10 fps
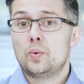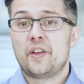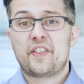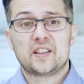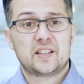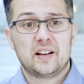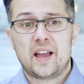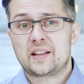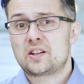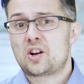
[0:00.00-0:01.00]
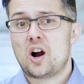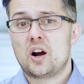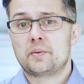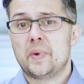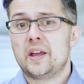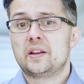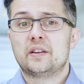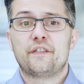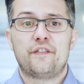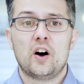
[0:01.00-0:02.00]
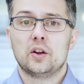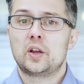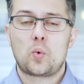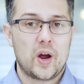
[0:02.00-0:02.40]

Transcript: with a selected card making the following